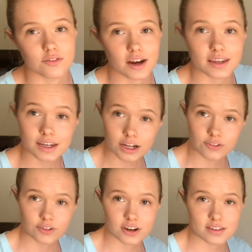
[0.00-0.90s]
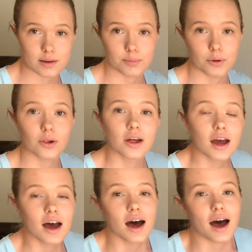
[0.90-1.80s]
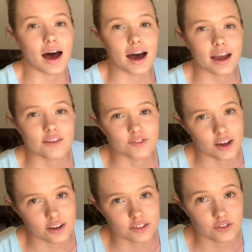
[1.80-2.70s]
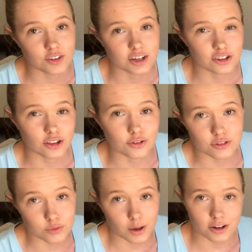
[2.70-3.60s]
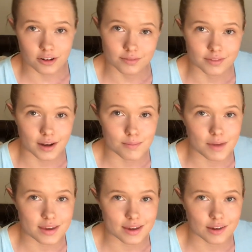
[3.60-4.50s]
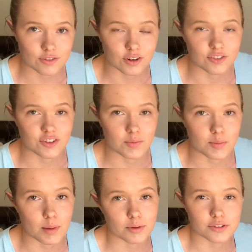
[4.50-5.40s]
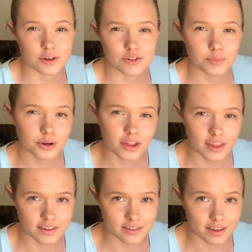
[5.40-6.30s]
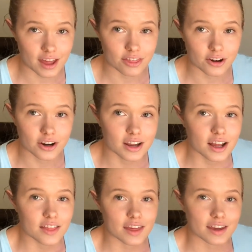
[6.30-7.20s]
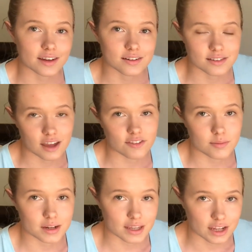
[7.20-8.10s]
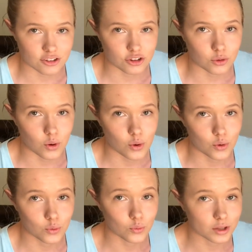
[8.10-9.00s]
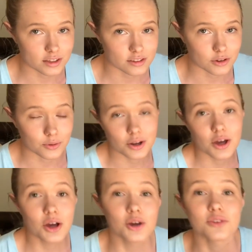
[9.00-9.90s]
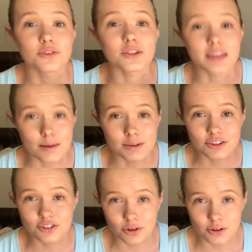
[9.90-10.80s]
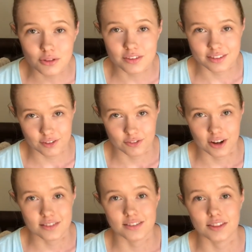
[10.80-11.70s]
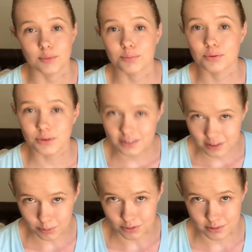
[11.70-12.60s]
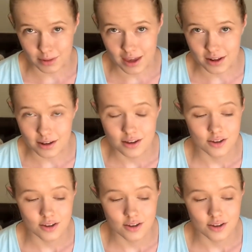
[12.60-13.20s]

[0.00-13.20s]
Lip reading: right here, for example, I found to finish a little sweater that I'm making for a family member. So I just put all that together. That kind of stuff I'm going to get to really soon. So let me show you the difference that the Printables made